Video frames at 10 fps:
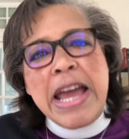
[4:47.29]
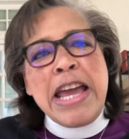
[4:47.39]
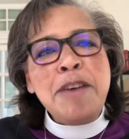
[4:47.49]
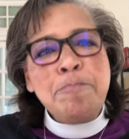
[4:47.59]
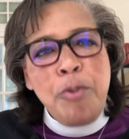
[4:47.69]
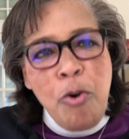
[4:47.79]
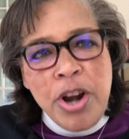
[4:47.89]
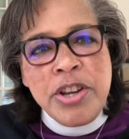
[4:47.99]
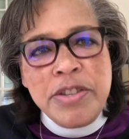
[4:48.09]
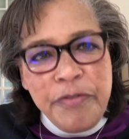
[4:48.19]

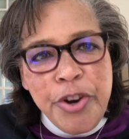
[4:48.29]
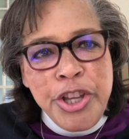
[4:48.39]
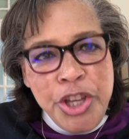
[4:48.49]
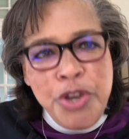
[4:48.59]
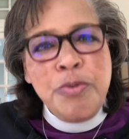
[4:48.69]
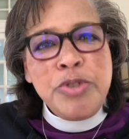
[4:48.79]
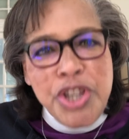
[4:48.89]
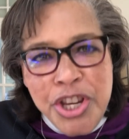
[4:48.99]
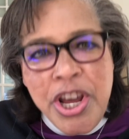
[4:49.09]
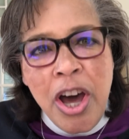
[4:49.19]
important for you
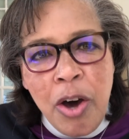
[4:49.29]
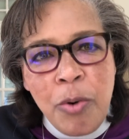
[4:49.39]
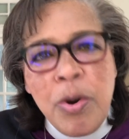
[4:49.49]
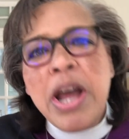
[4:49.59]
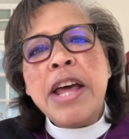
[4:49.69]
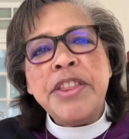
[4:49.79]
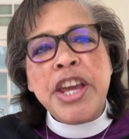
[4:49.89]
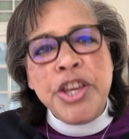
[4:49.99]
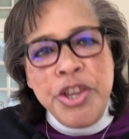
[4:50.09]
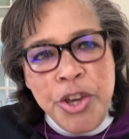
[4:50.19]
to know
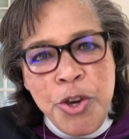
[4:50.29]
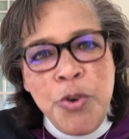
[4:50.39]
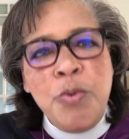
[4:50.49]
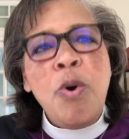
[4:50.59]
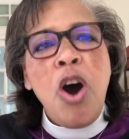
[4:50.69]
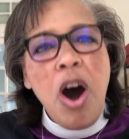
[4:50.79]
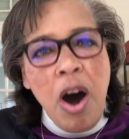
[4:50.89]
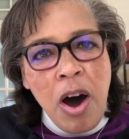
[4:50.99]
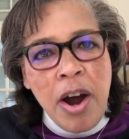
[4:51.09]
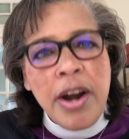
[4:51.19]
that you
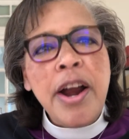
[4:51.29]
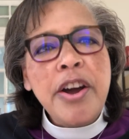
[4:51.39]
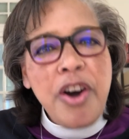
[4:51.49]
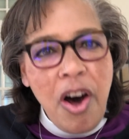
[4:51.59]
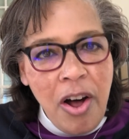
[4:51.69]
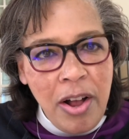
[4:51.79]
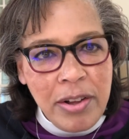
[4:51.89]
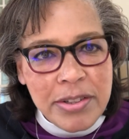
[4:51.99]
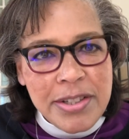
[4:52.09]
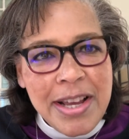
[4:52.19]
are
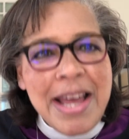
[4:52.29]
called.